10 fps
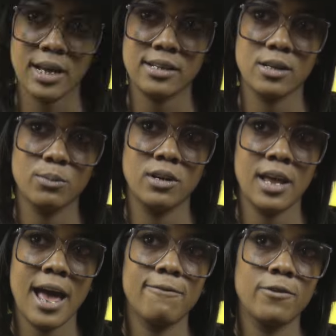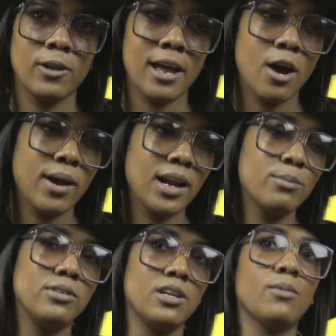that's something that I felt like, all right,
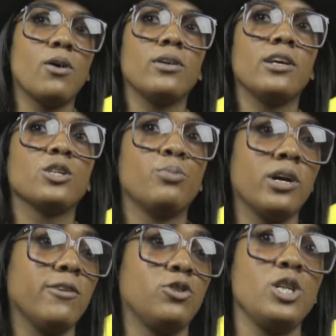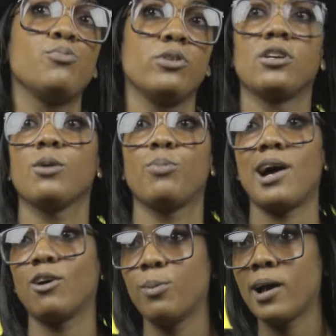I'm demoing this, but if she puts her
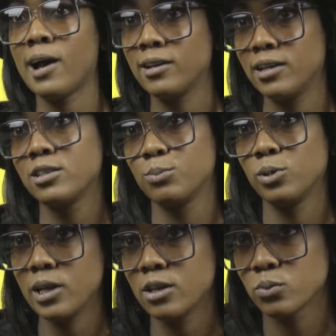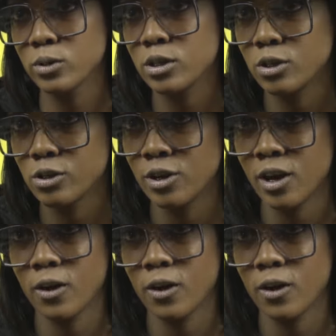power behind it, it's real, you